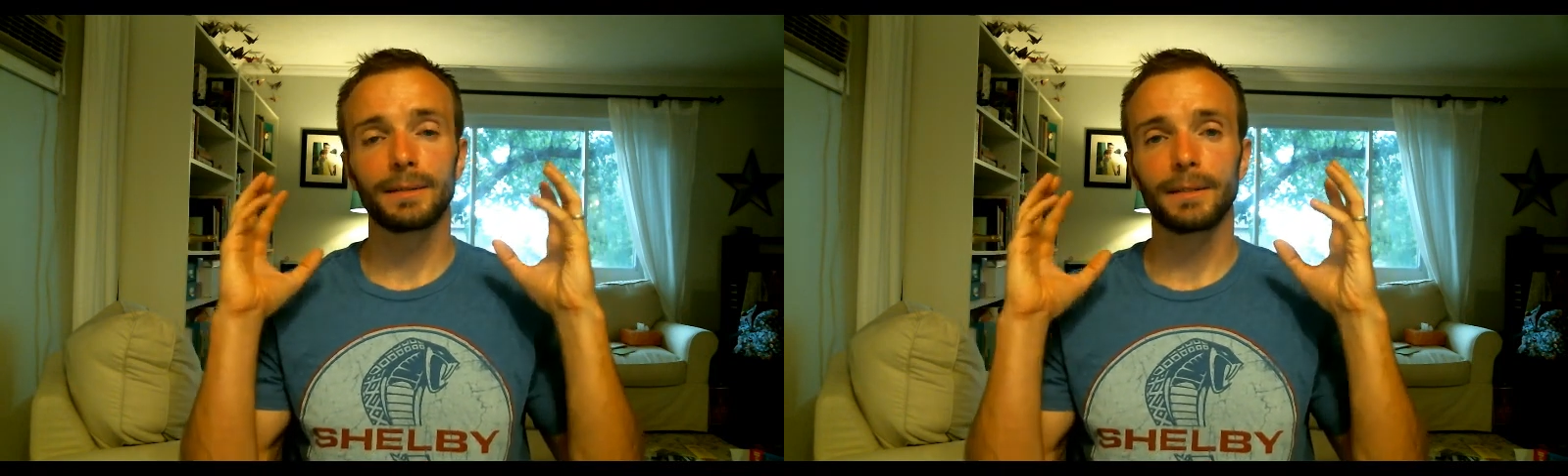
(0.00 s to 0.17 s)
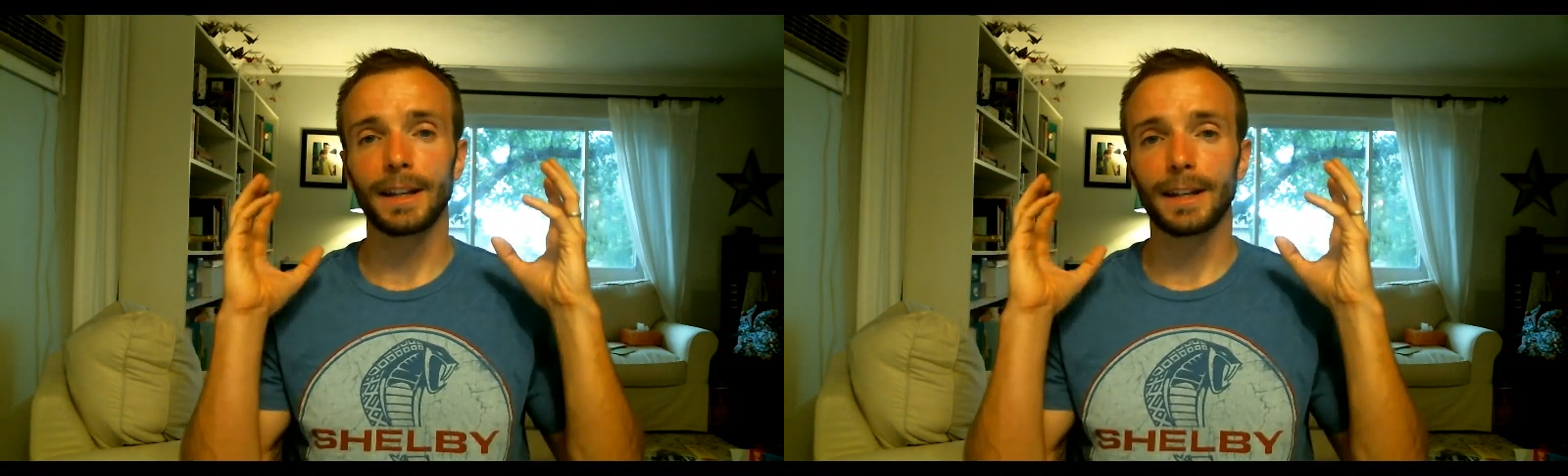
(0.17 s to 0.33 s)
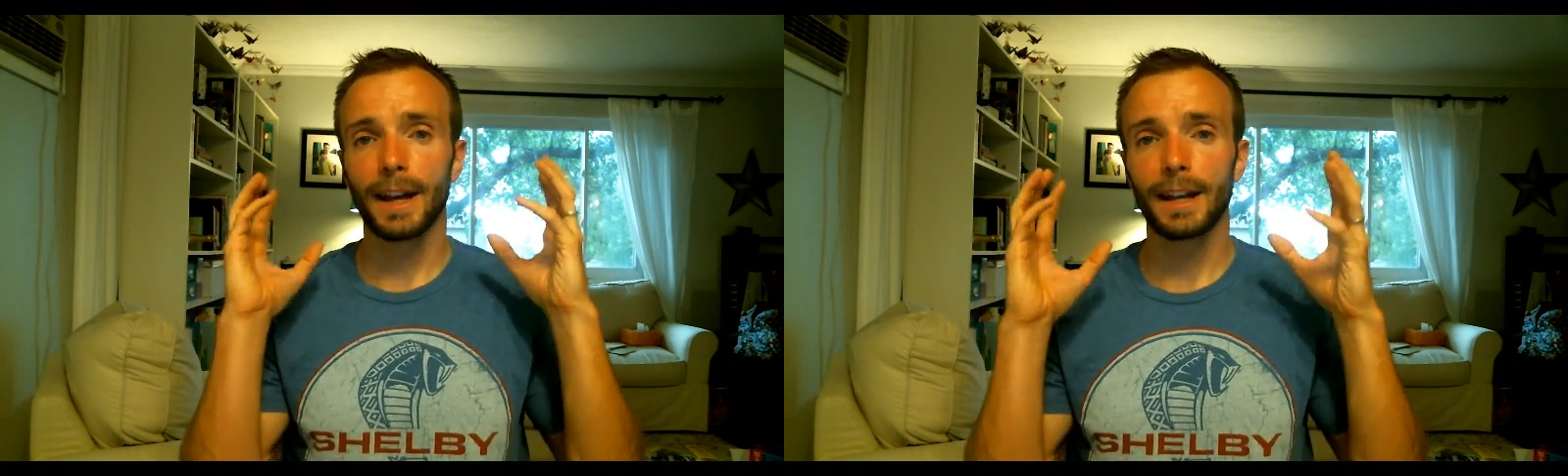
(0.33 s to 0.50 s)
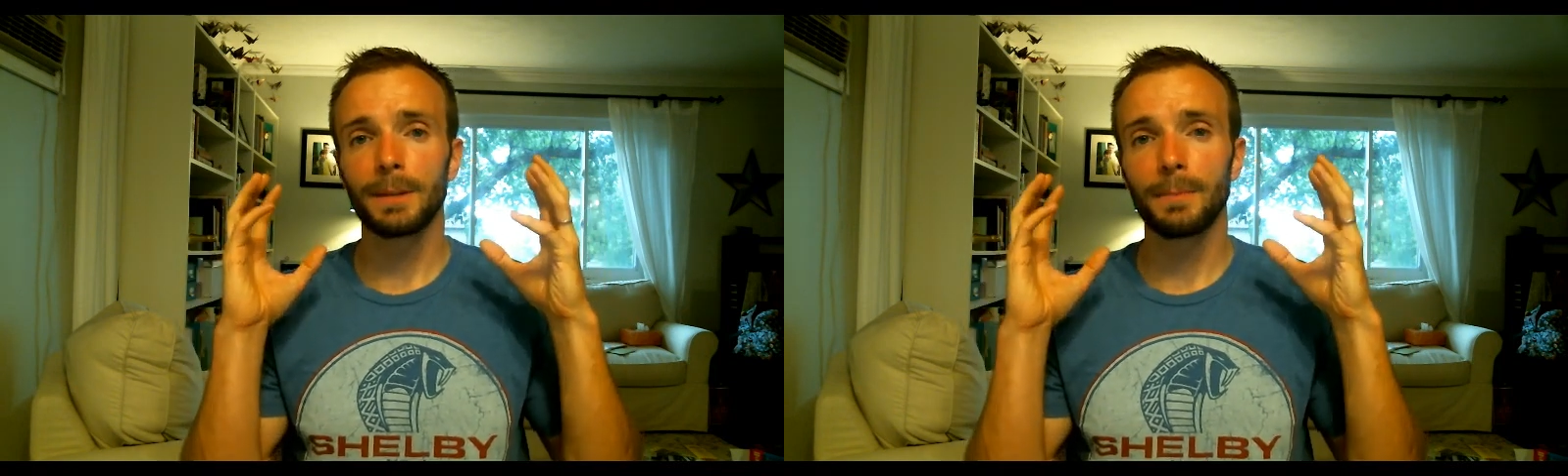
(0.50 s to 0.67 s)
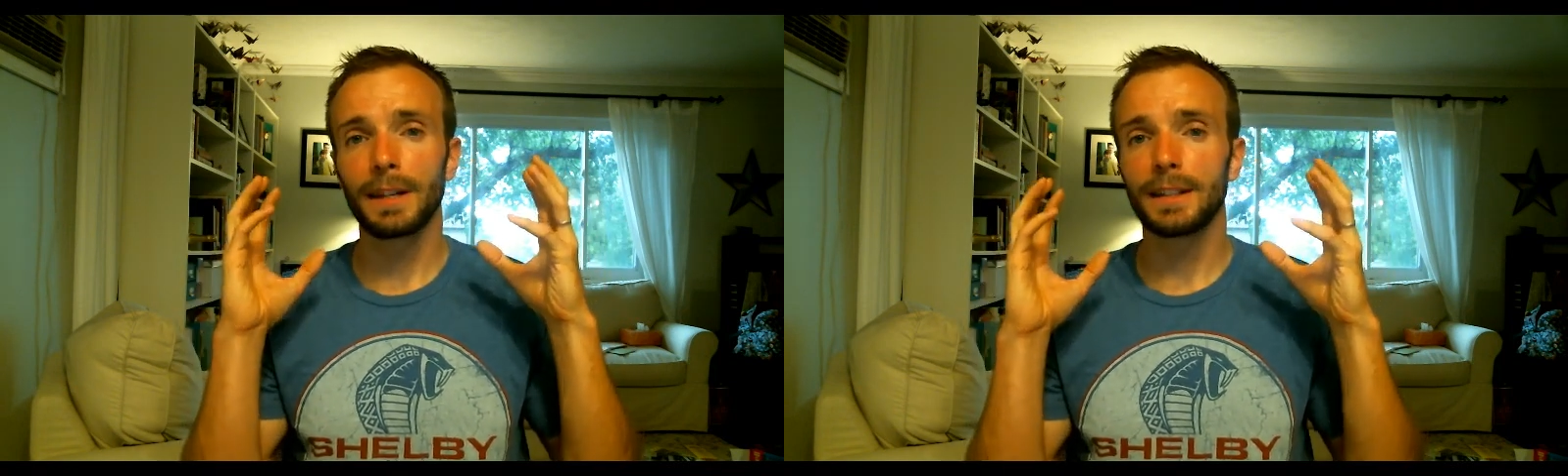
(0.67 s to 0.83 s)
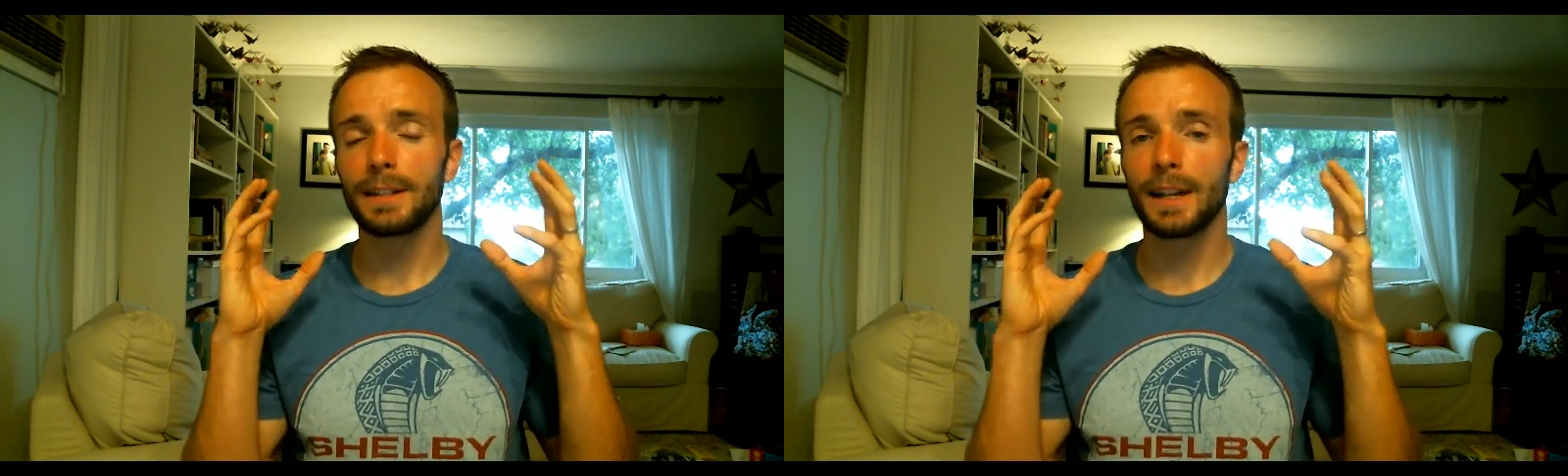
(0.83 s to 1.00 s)
like guided
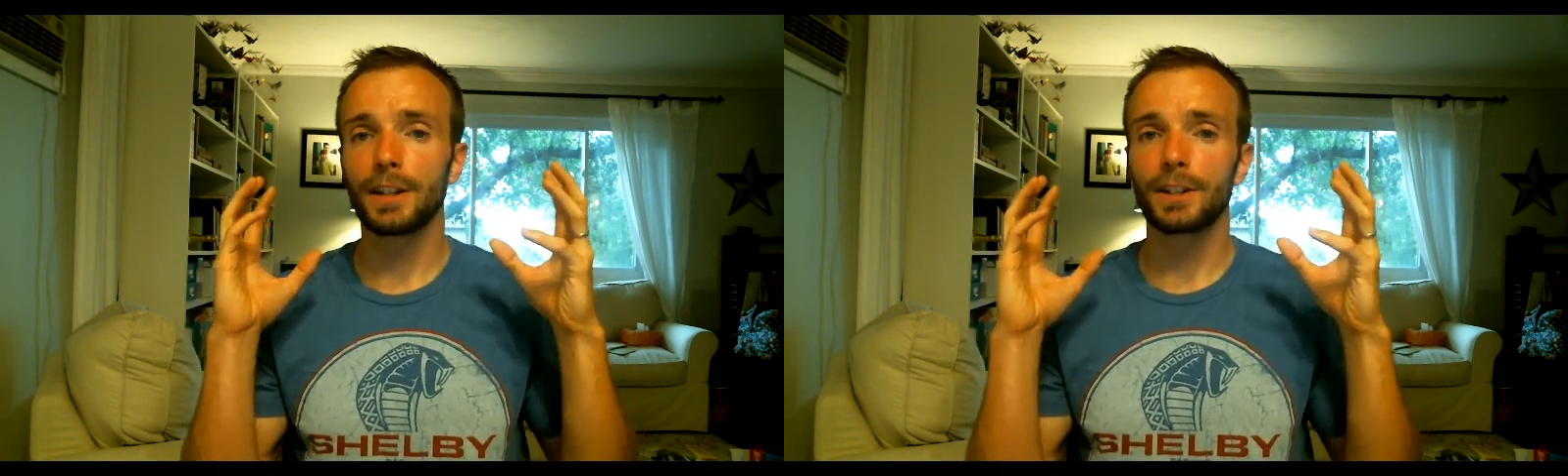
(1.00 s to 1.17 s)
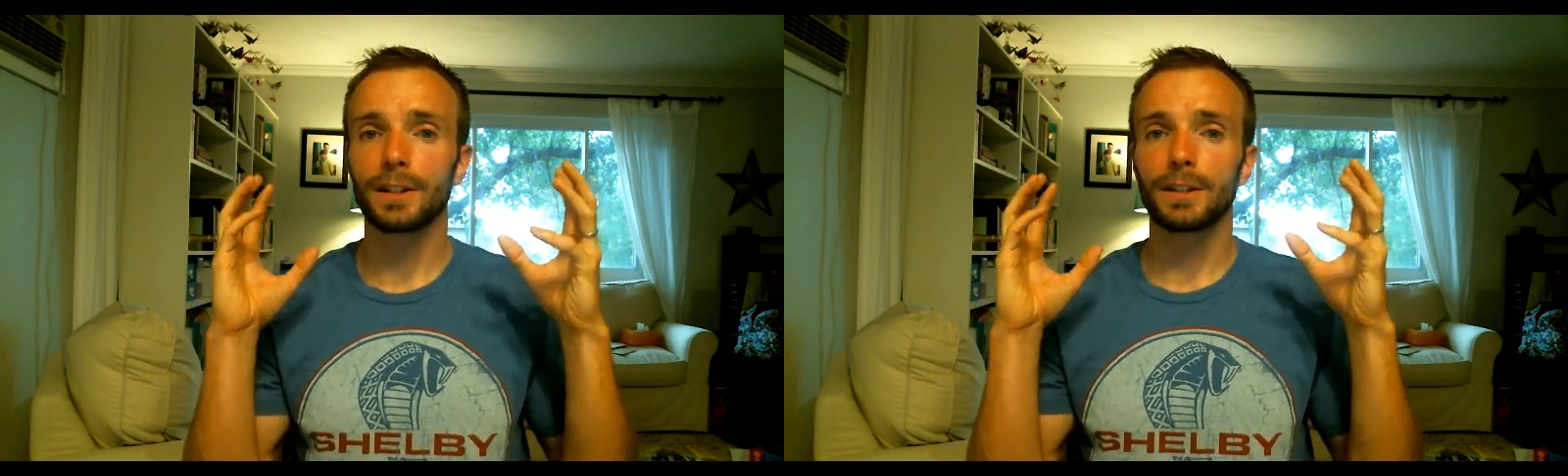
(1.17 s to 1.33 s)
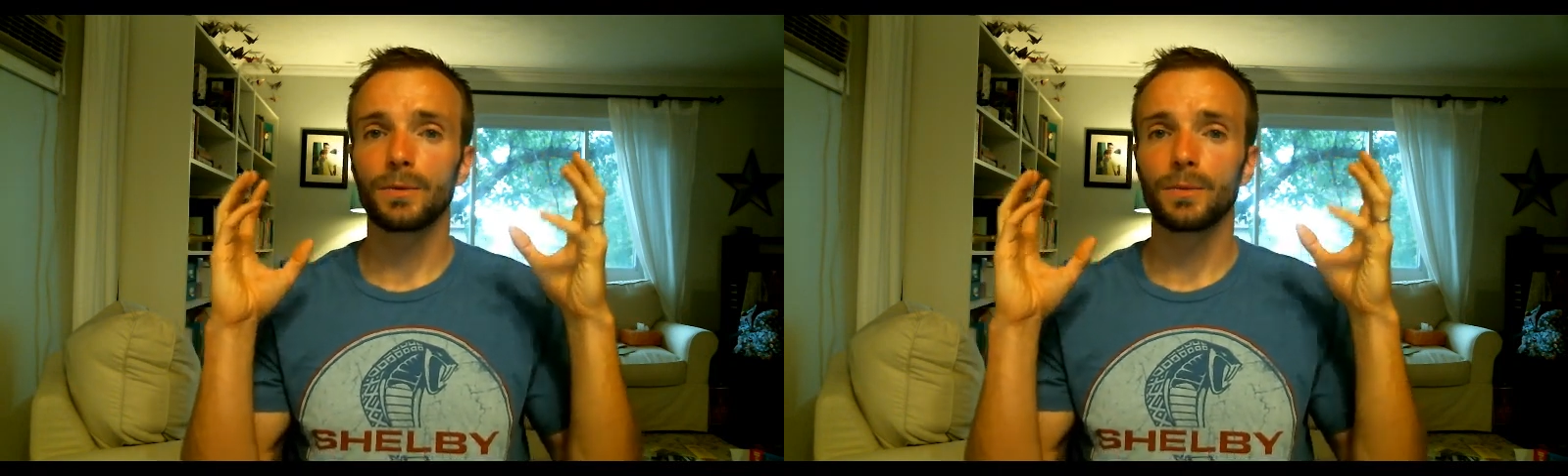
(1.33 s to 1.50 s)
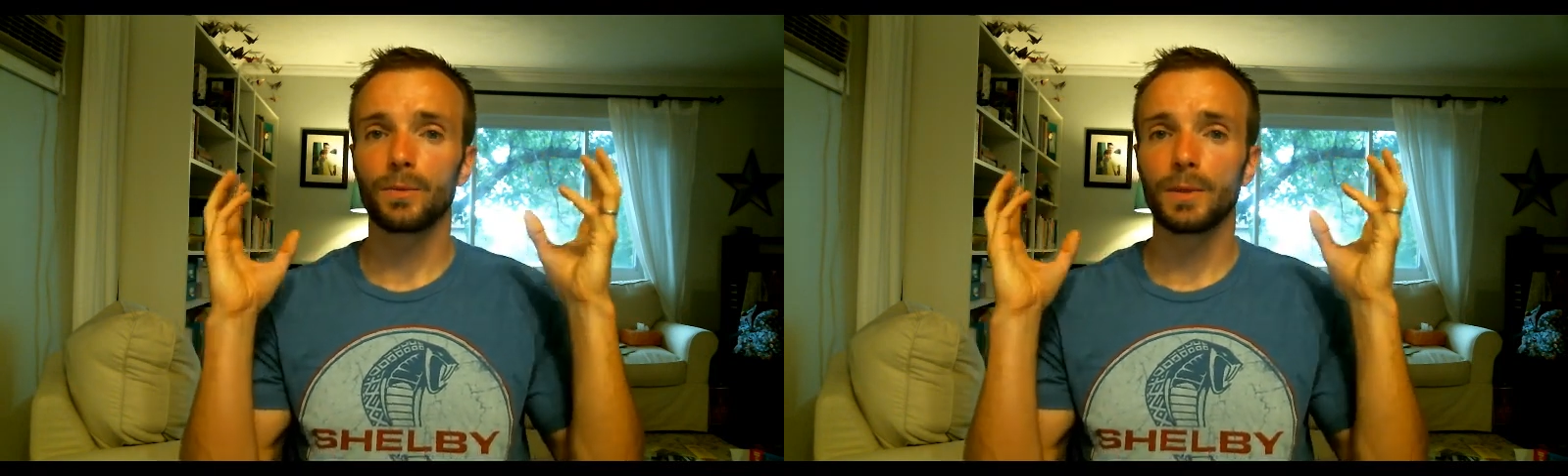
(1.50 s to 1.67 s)
meditation,